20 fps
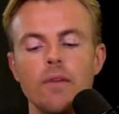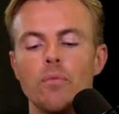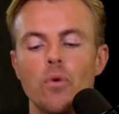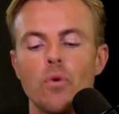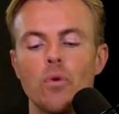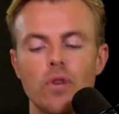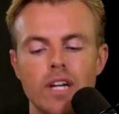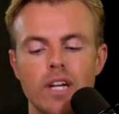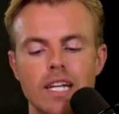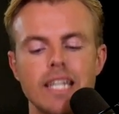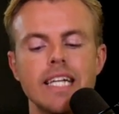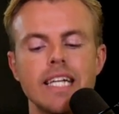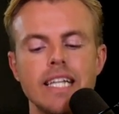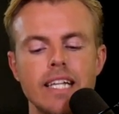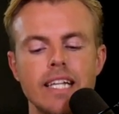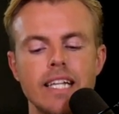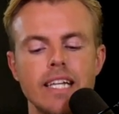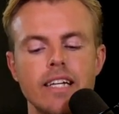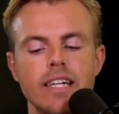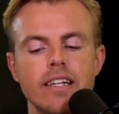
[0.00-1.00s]
more
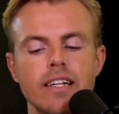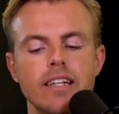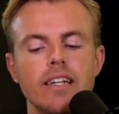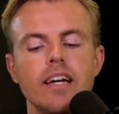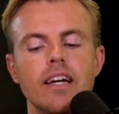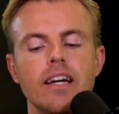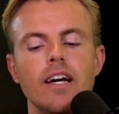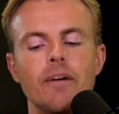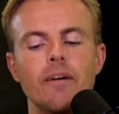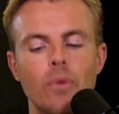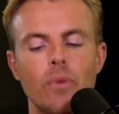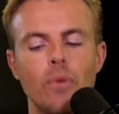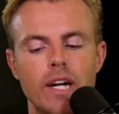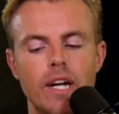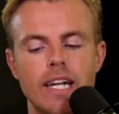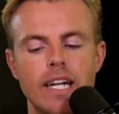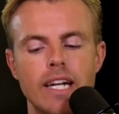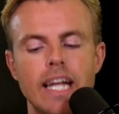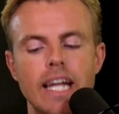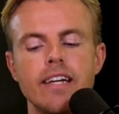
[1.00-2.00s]
cleanly, more
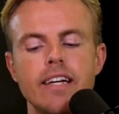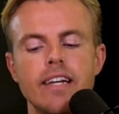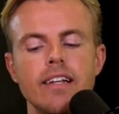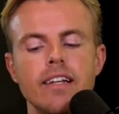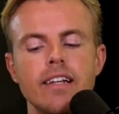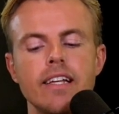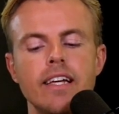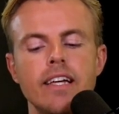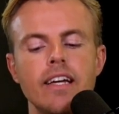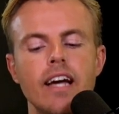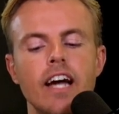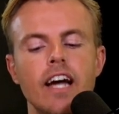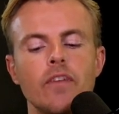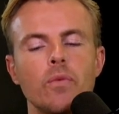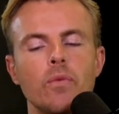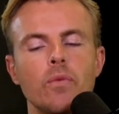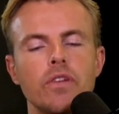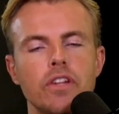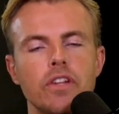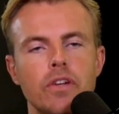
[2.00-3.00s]
nakedly,
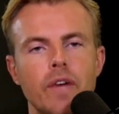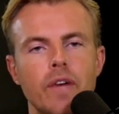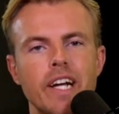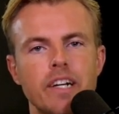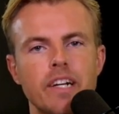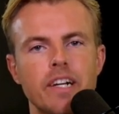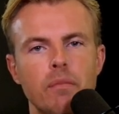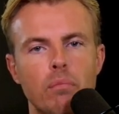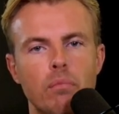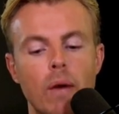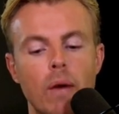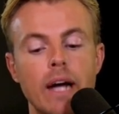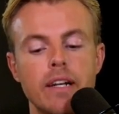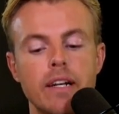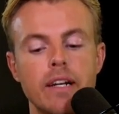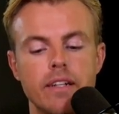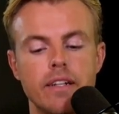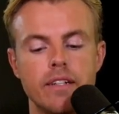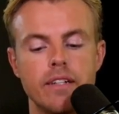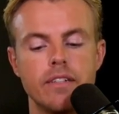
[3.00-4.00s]
and with greater
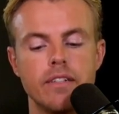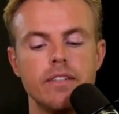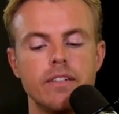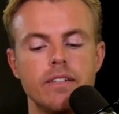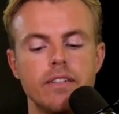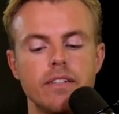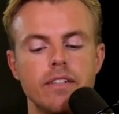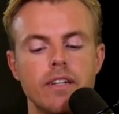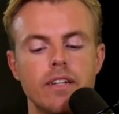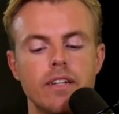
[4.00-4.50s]
brightness,